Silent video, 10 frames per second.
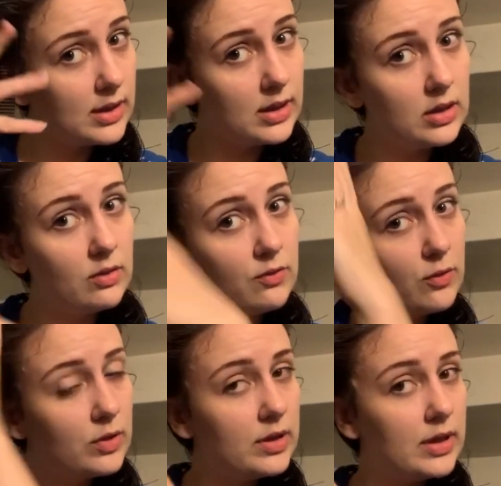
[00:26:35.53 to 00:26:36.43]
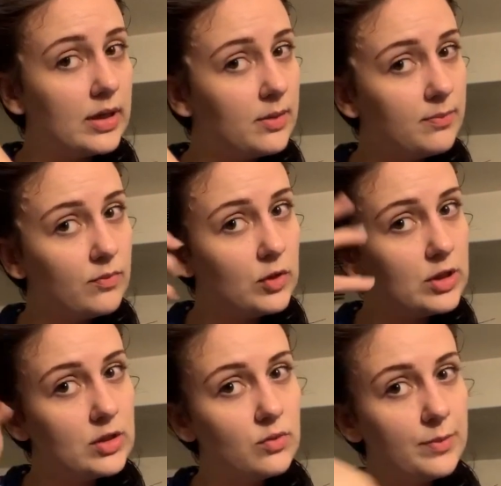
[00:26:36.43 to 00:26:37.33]
California,
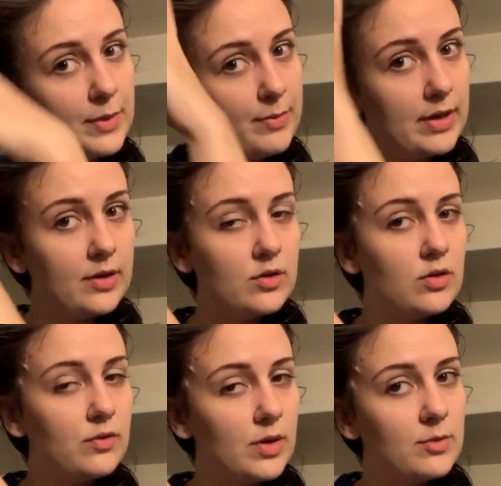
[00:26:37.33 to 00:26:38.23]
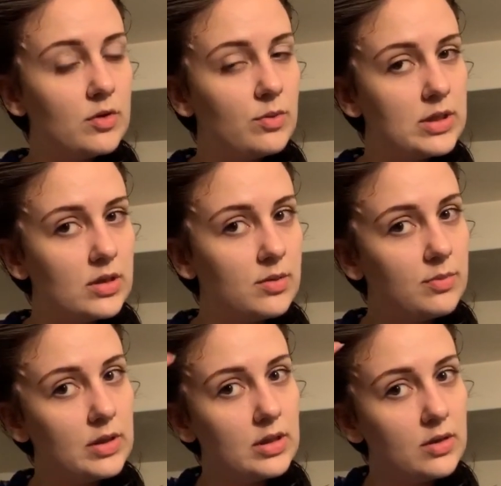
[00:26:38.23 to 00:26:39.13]
which is where my parents are from, so it wasn't
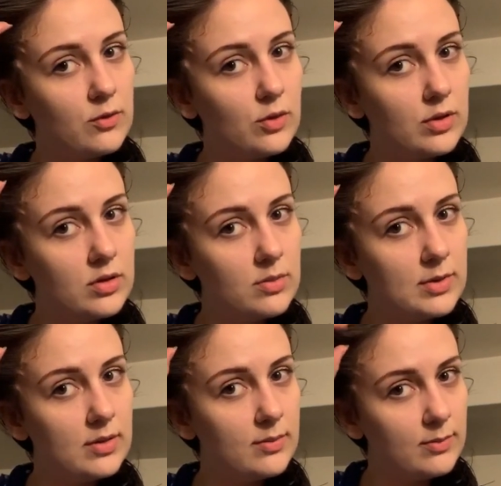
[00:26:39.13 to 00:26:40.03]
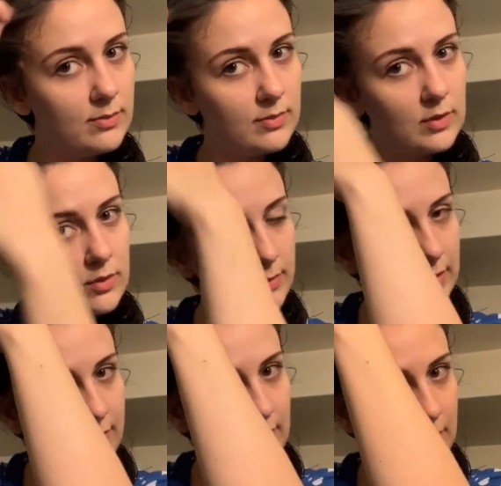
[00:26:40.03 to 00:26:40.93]
completely foreign to me. All
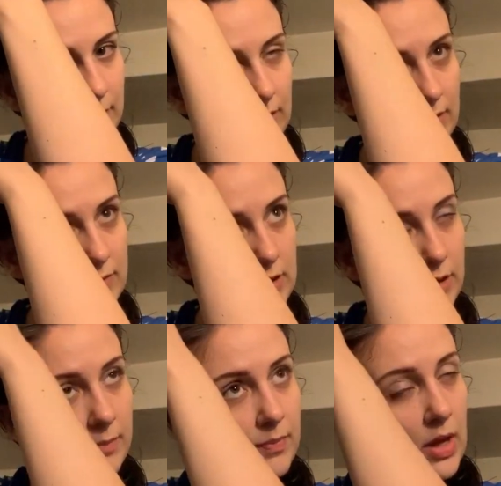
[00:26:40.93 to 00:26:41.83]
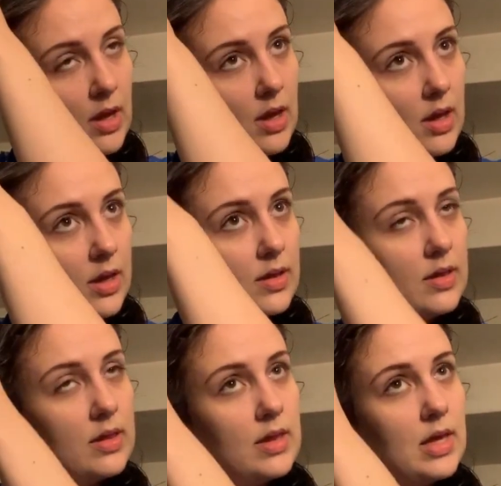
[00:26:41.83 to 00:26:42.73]
my family lives here.
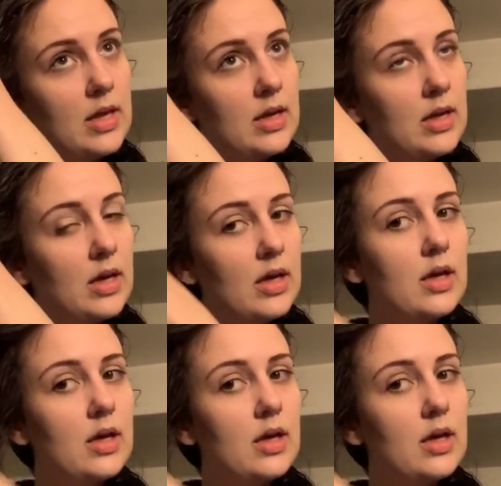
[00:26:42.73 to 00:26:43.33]
Then